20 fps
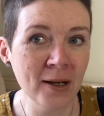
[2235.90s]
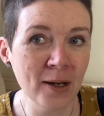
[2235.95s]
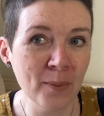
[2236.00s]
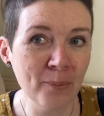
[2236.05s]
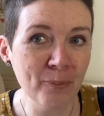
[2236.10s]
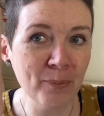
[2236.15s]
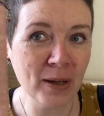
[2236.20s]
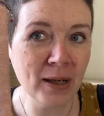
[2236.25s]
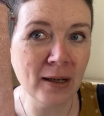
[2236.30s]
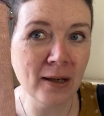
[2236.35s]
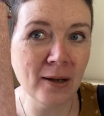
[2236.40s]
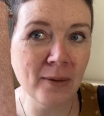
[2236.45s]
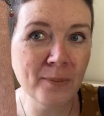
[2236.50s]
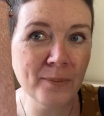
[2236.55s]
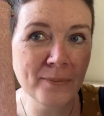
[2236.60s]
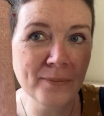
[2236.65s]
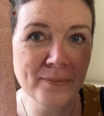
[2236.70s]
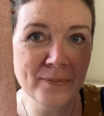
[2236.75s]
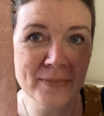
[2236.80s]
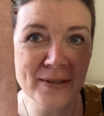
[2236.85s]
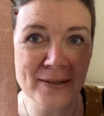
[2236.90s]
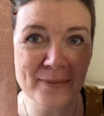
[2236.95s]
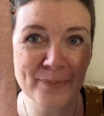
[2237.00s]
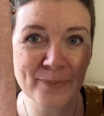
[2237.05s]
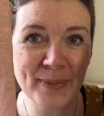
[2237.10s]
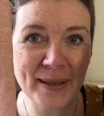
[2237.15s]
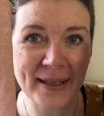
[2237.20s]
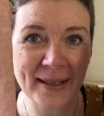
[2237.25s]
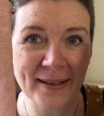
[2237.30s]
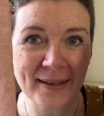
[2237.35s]
plums and
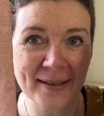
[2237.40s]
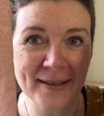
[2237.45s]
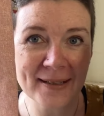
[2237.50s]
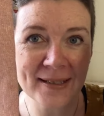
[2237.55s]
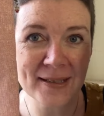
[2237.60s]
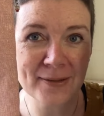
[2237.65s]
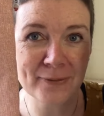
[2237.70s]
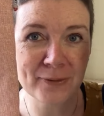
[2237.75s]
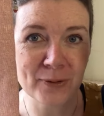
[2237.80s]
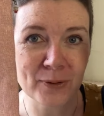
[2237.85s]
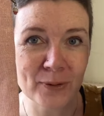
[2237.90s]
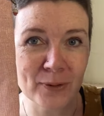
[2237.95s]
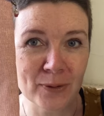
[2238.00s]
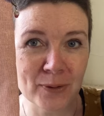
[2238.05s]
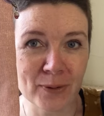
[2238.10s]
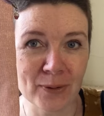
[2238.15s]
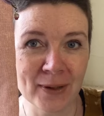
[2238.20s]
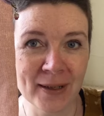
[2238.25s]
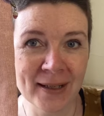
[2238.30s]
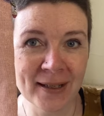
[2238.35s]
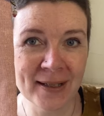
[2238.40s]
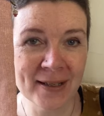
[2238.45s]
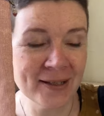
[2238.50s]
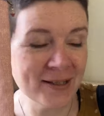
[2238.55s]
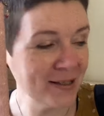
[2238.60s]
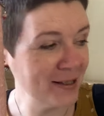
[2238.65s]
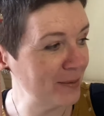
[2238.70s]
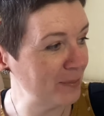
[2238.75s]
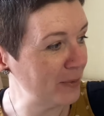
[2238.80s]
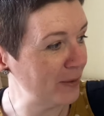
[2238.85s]
pinks for
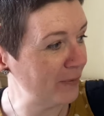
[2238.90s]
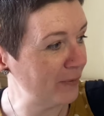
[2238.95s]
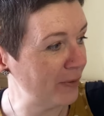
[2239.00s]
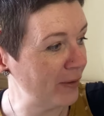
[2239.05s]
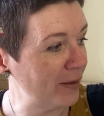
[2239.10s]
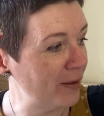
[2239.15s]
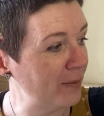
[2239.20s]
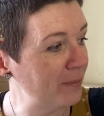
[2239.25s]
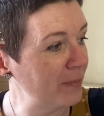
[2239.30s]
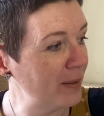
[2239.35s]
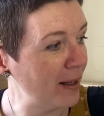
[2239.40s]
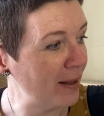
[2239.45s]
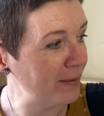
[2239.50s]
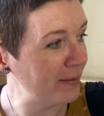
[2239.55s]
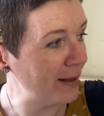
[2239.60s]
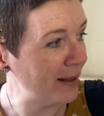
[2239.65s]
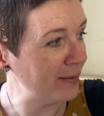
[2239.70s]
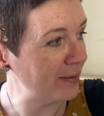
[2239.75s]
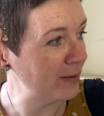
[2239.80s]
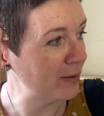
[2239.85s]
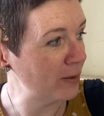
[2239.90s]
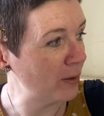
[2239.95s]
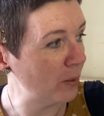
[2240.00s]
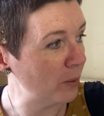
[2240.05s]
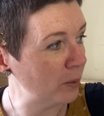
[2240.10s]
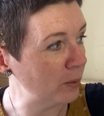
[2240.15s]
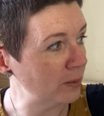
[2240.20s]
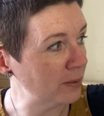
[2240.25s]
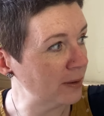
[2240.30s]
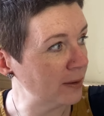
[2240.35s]
some of them, and then the
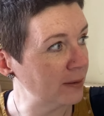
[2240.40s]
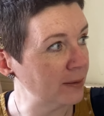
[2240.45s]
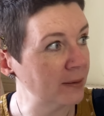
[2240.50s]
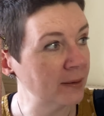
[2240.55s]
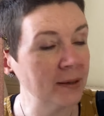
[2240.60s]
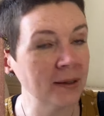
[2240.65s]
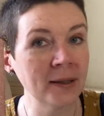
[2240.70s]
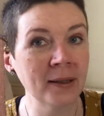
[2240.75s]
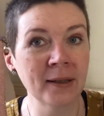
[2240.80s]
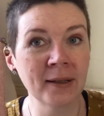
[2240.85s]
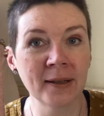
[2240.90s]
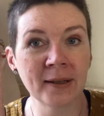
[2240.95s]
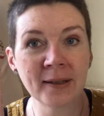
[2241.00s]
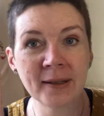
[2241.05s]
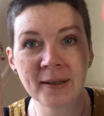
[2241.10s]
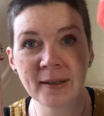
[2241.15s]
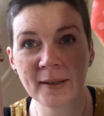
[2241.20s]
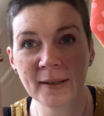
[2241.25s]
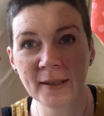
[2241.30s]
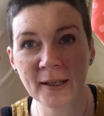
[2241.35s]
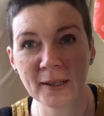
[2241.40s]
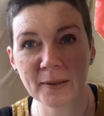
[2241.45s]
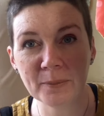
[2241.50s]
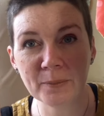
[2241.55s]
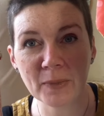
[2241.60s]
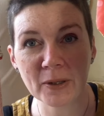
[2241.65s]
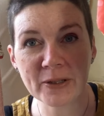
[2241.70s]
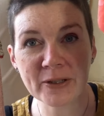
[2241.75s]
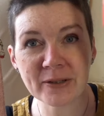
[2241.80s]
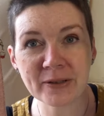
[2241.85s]
golden and
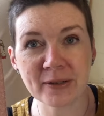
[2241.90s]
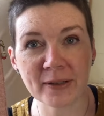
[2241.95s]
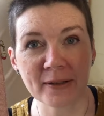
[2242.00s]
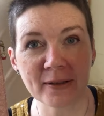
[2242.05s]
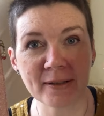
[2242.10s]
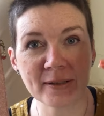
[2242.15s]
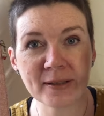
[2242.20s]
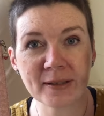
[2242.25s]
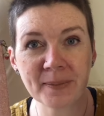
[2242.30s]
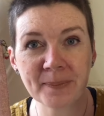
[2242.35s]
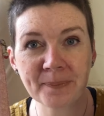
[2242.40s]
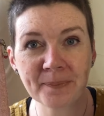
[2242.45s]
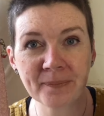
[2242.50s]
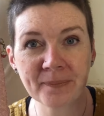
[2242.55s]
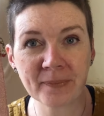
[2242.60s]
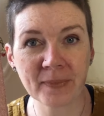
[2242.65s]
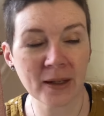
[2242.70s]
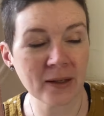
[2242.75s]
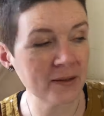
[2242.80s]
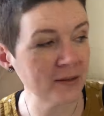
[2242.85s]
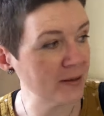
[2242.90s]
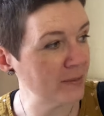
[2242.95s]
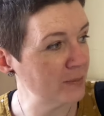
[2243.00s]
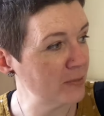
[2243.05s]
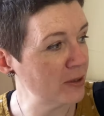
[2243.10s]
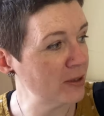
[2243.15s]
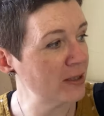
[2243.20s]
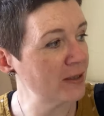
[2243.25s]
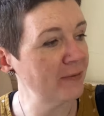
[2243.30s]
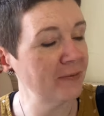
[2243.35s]
mustards, because I'm
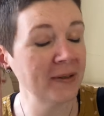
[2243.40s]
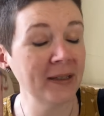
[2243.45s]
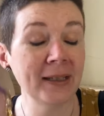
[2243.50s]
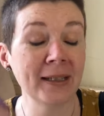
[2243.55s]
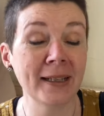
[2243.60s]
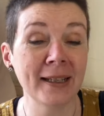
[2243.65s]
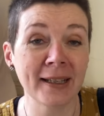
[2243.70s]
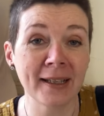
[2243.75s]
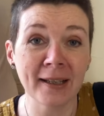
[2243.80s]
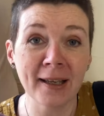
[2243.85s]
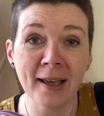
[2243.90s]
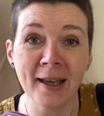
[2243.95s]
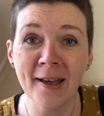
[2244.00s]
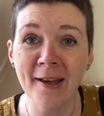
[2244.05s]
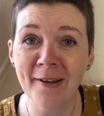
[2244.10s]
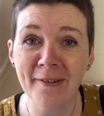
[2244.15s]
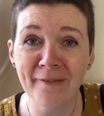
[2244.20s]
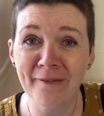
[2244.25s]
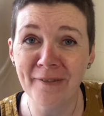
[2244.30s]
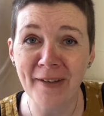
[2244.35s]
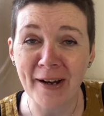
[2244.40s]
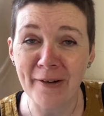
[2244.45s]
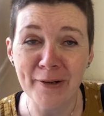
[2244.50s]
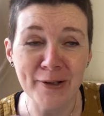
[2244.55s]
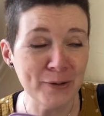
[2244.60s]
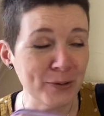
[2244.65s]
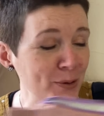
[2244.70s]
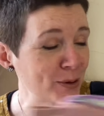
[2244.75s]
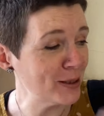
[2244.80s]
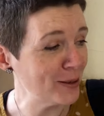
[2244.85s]
just feeling very
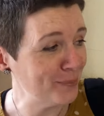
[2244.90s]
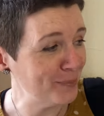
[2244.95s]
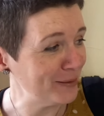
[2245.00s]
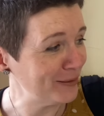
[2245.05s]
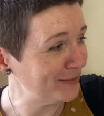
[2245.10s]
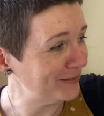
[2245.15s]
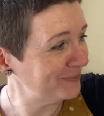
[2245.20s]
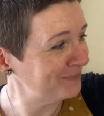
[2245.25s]
autumnal.